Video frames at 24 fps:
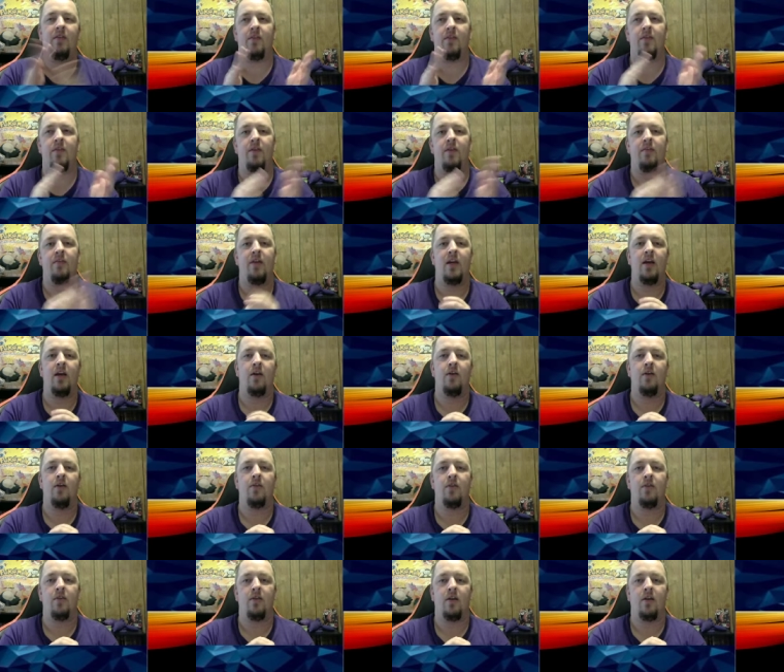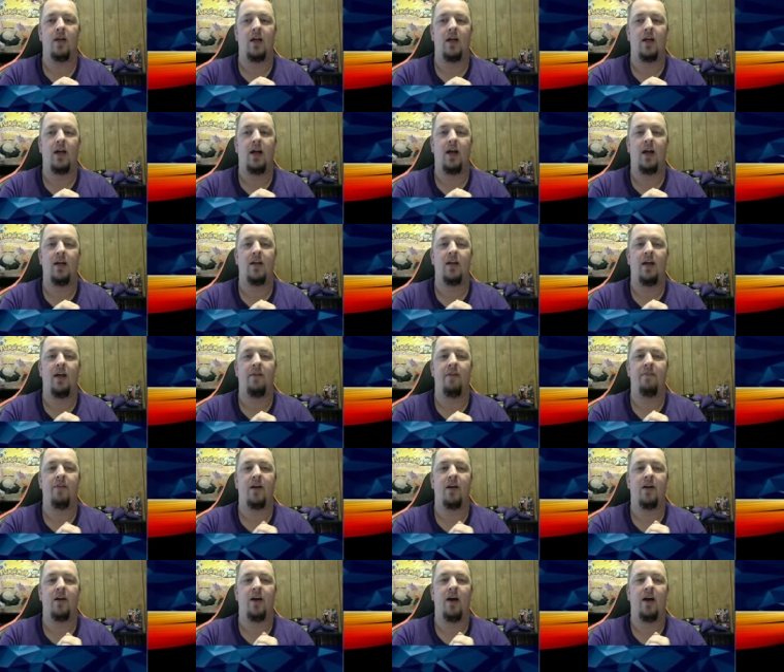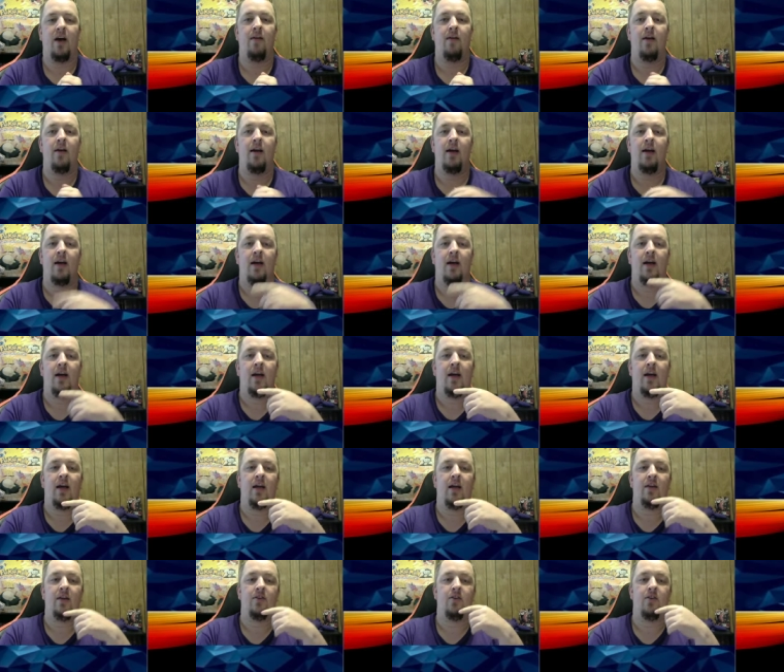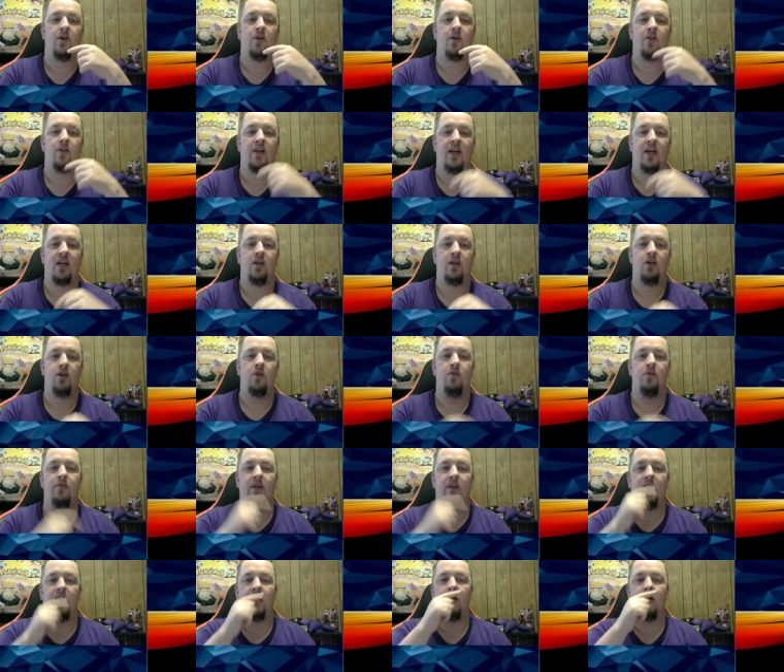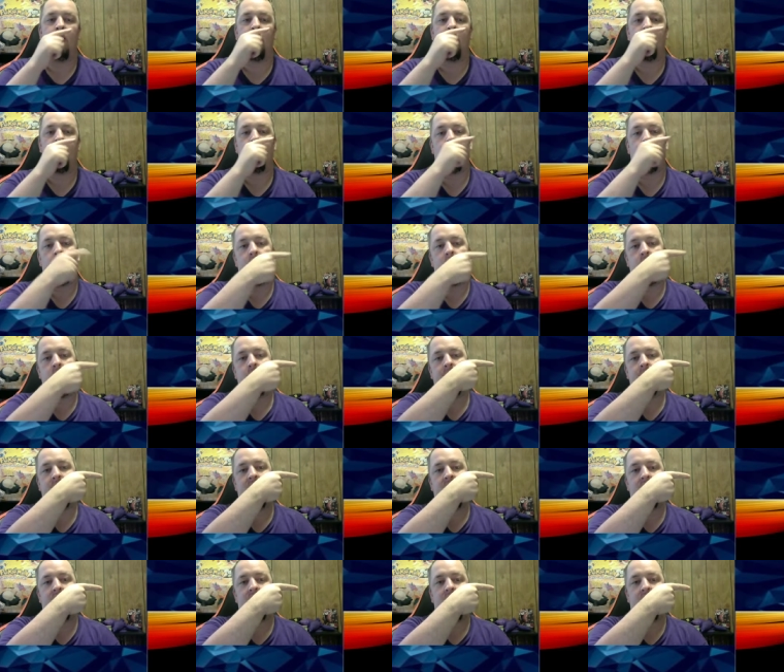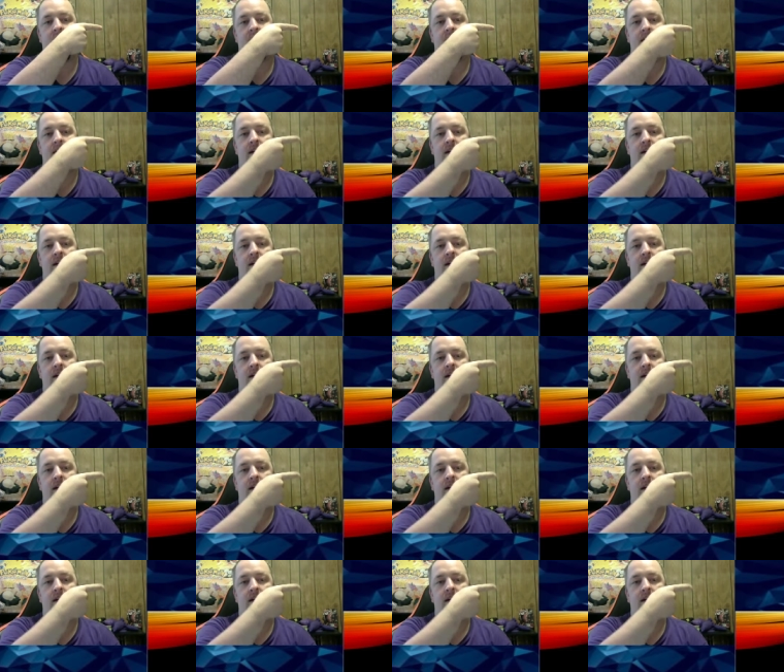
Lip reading: few videos, as I figured out, is so the new video is going to be